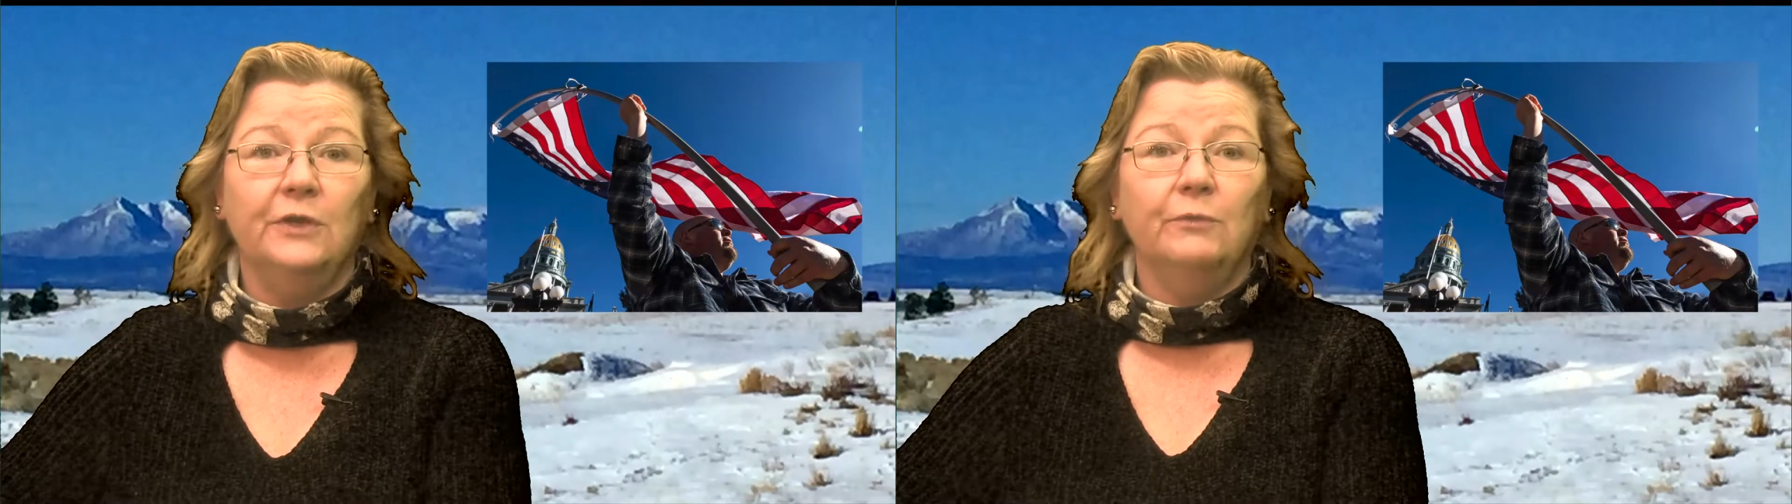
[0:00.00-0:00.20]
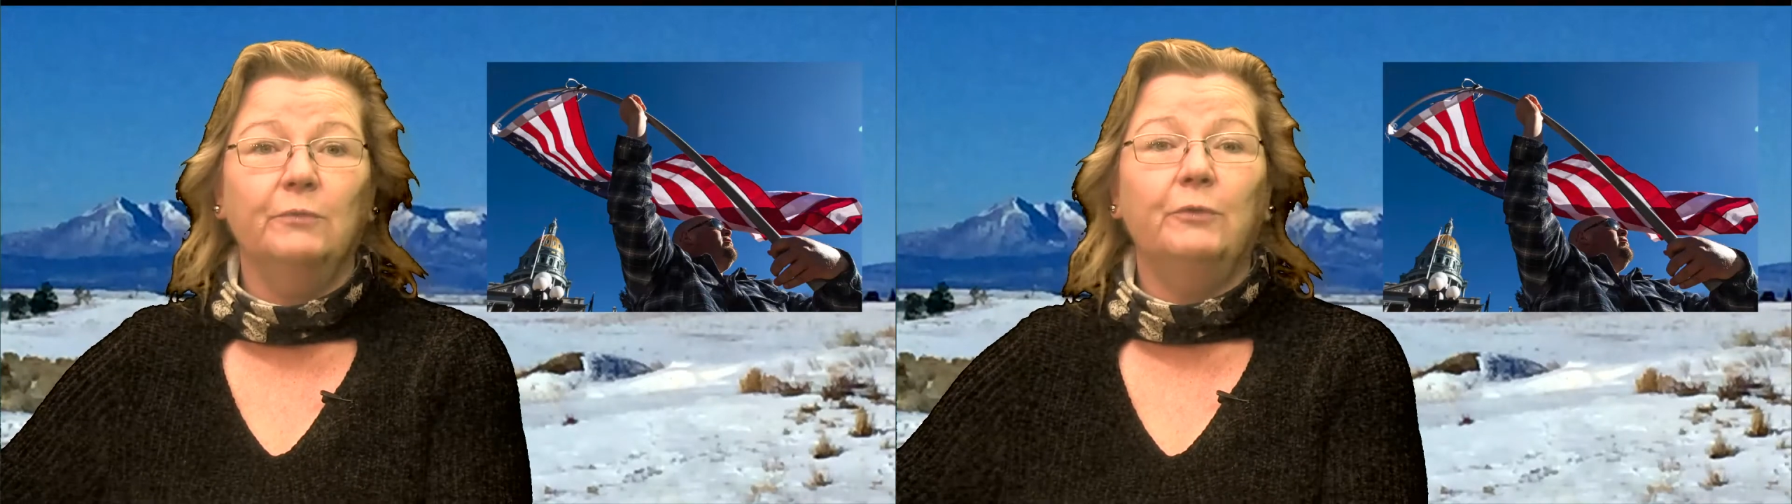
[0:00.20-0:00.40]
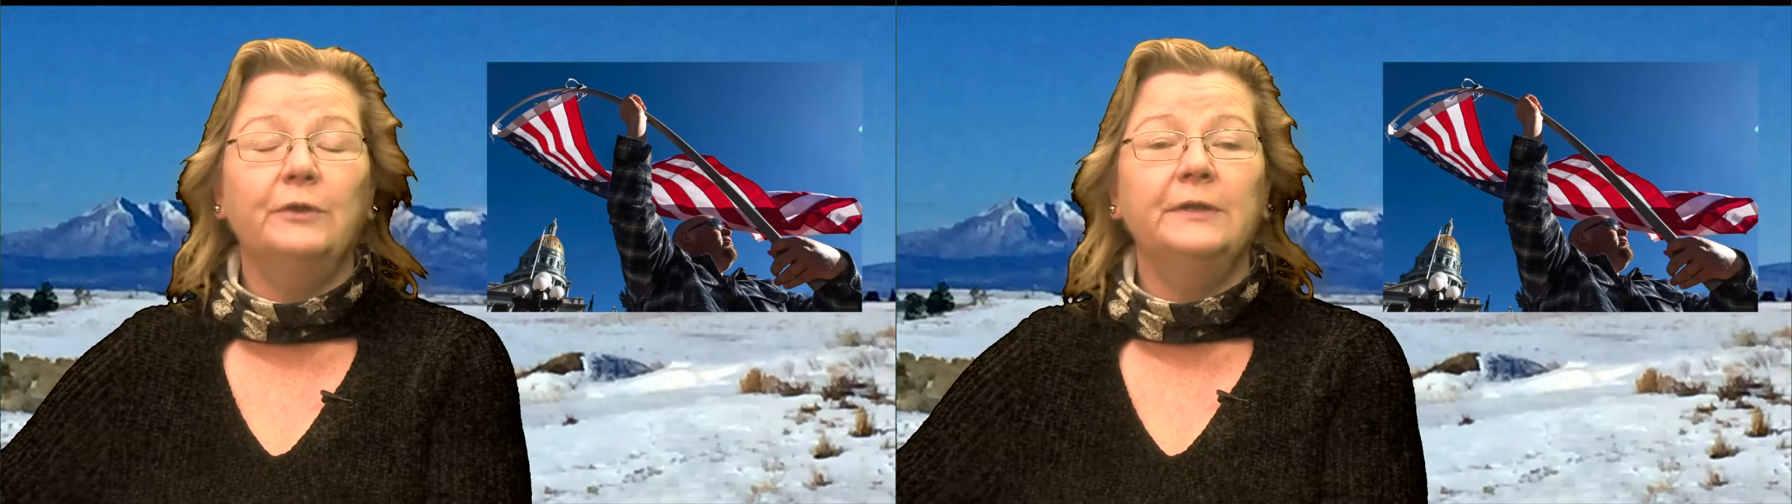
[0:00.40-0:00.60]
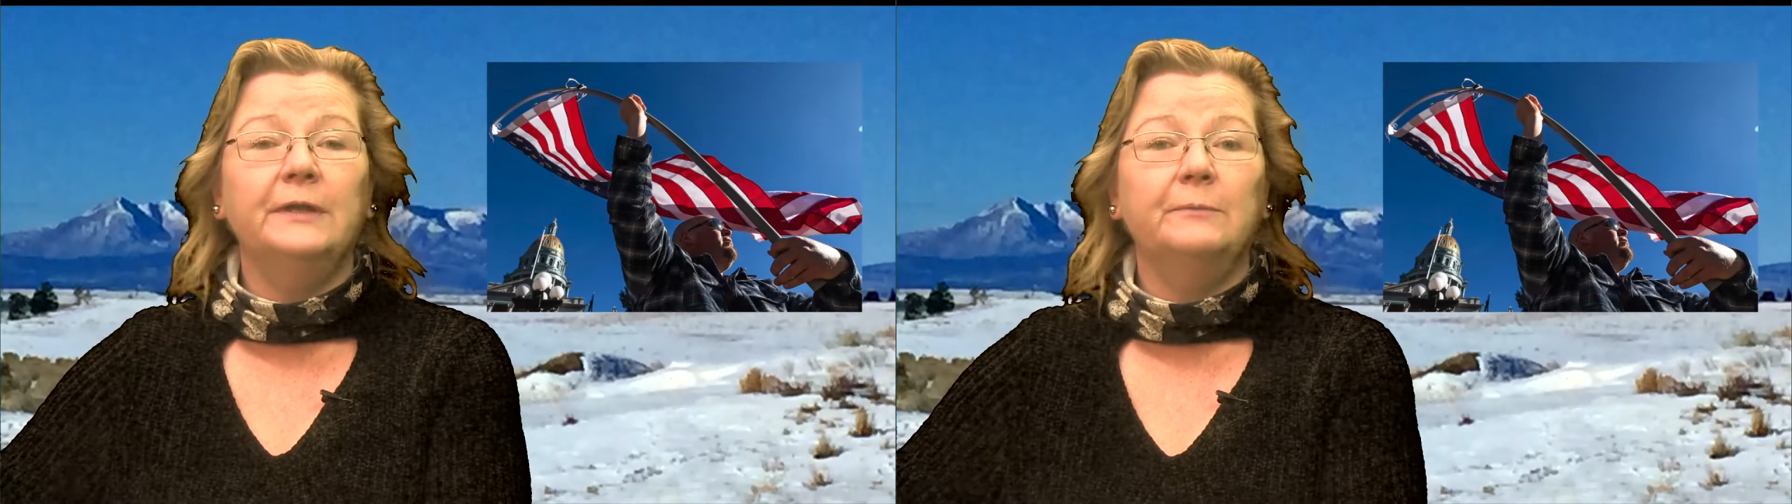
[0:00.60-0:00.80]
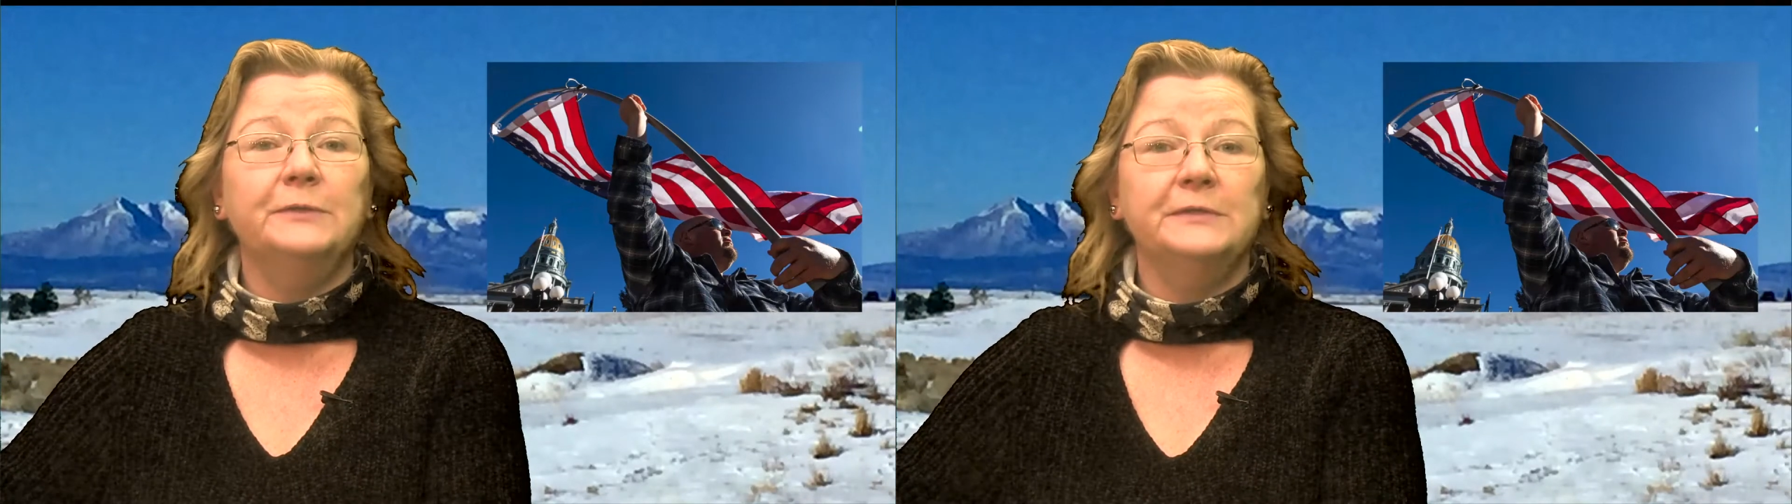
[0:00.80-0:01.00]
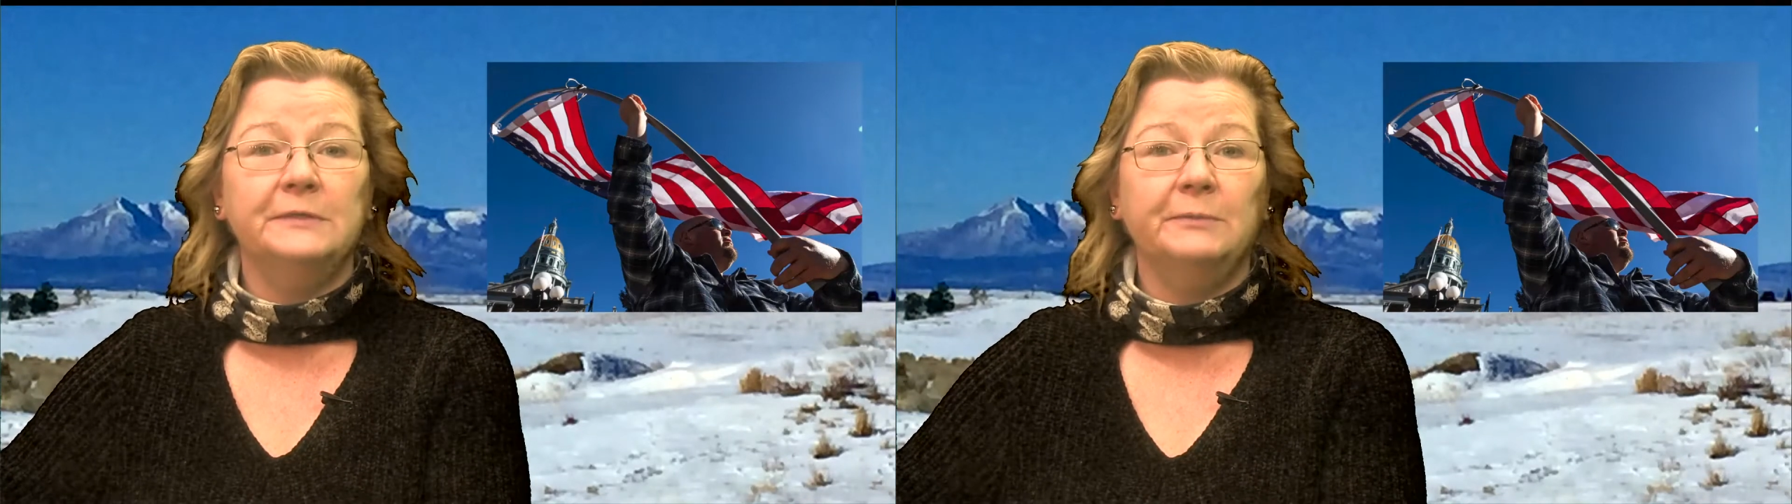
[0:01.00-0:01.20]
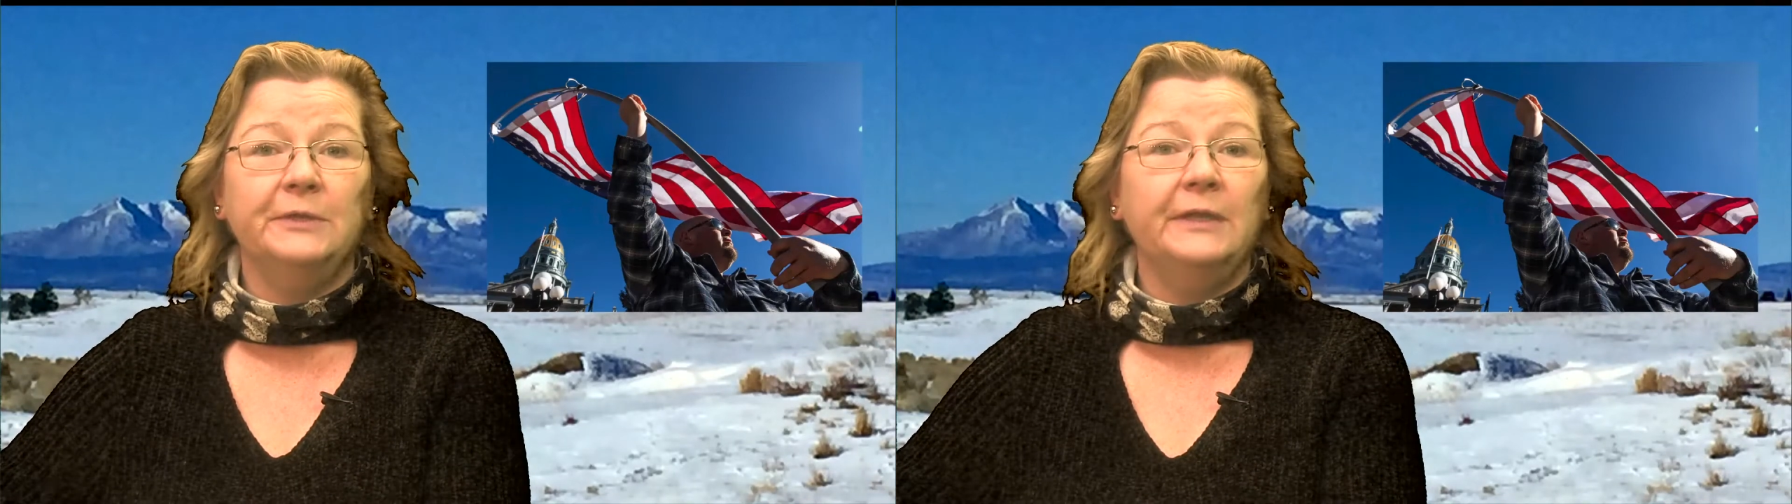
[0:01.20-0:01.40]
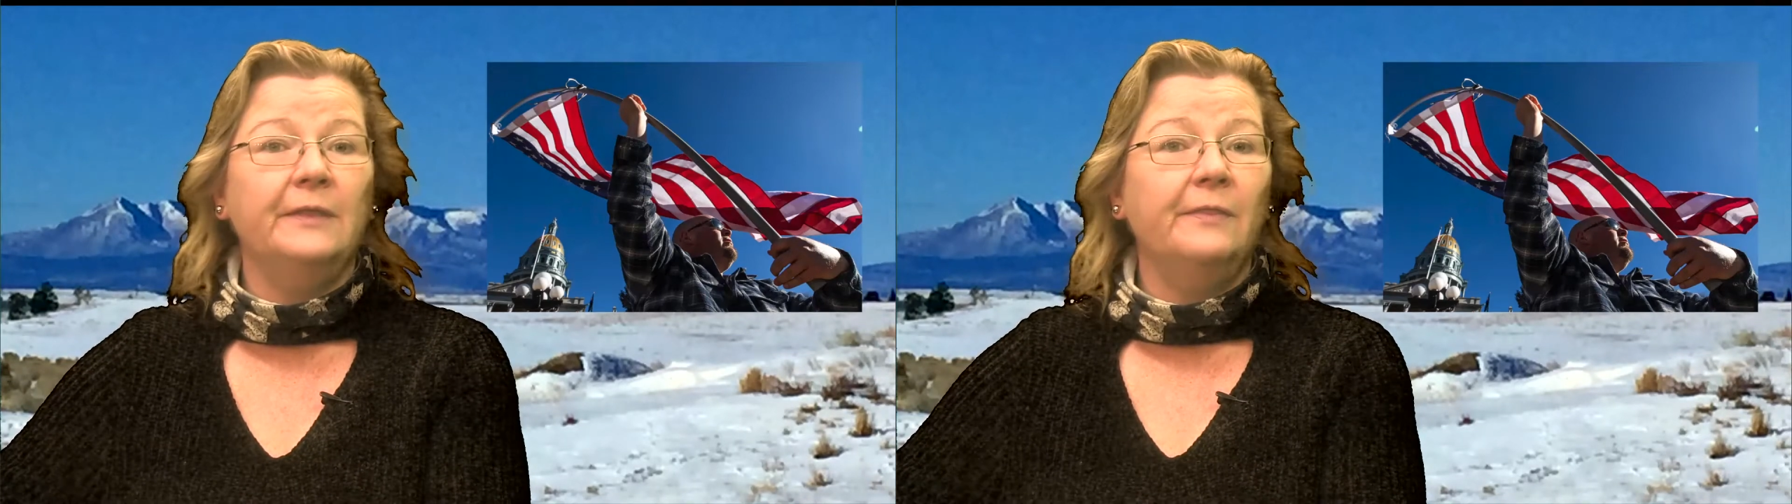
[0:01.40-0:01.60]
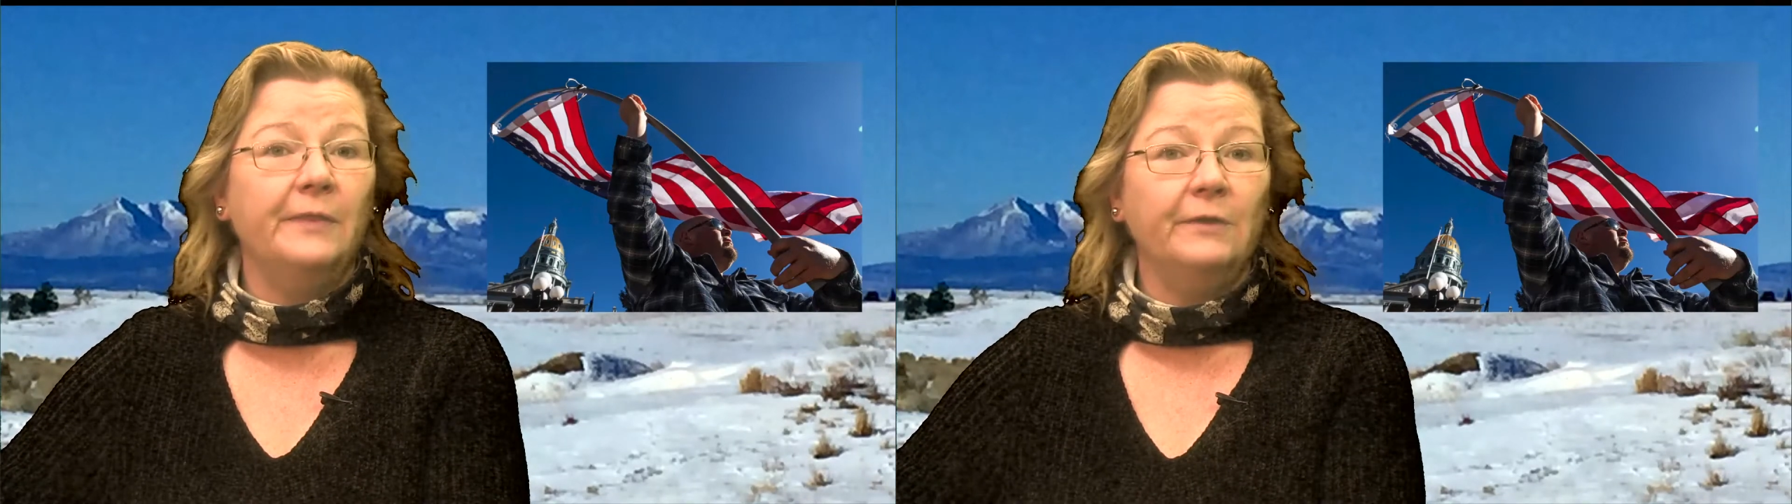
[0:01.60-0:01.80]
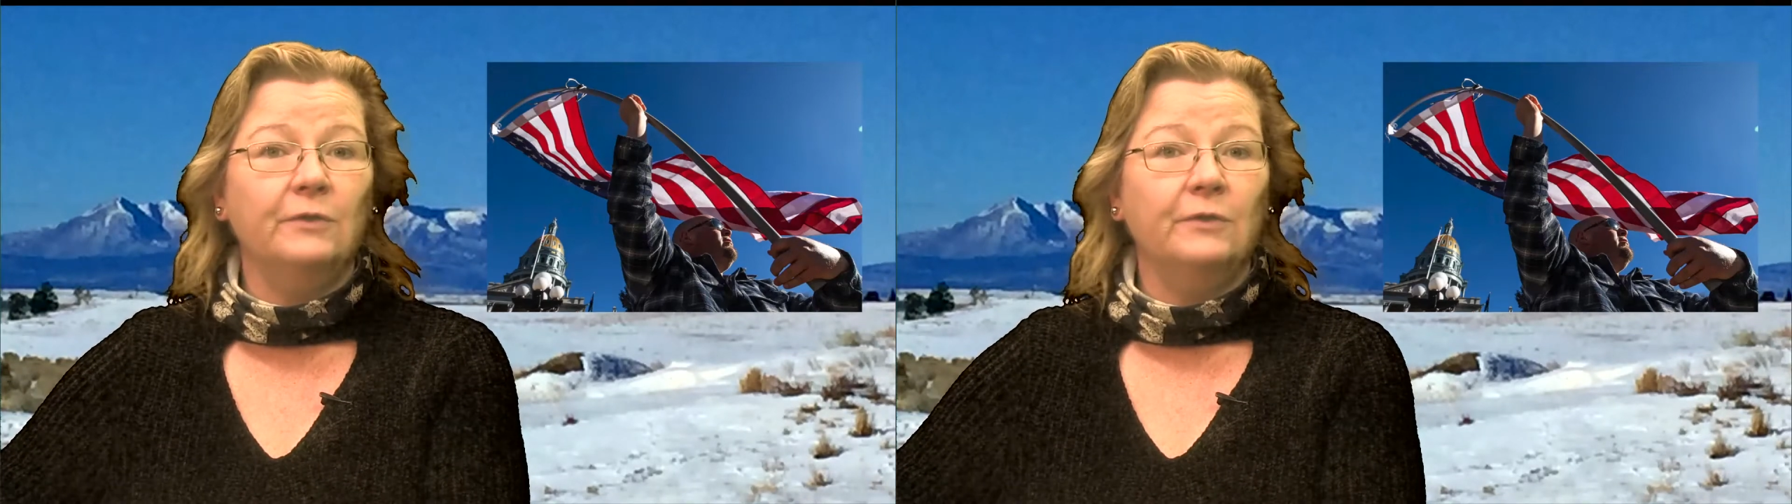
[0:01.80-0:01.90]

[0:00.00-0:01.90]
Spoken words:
reported a participant in their